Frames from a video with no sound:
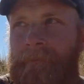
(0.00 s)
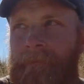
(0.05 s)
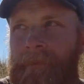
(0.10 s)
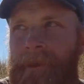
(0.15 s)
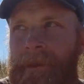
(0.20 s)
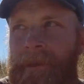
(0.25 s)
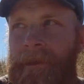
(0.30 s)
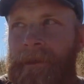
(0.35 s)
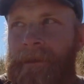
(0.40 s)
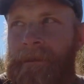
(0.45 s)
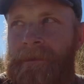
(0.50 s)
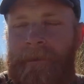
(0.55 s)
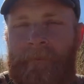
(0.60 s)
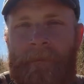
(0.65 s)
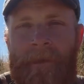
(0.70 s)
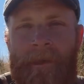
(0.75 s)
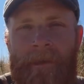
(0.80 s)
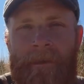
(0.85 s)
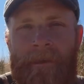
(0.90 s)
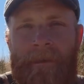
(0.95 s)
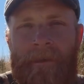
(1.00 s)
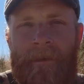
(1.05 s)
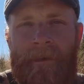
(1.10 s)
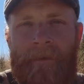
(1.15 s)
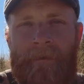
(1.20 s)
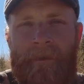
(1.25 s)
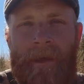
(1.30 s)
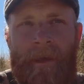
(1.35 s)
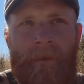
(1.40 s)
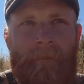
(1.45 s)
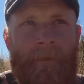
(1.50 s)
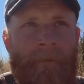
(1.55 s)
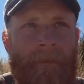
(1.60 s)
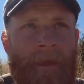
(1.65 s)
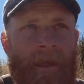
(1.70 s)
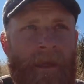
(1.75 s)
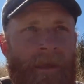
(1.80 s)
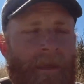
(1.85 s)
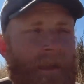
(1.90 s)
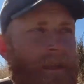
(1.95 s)
Because I'm not a good enough
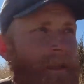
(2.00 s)
cameraman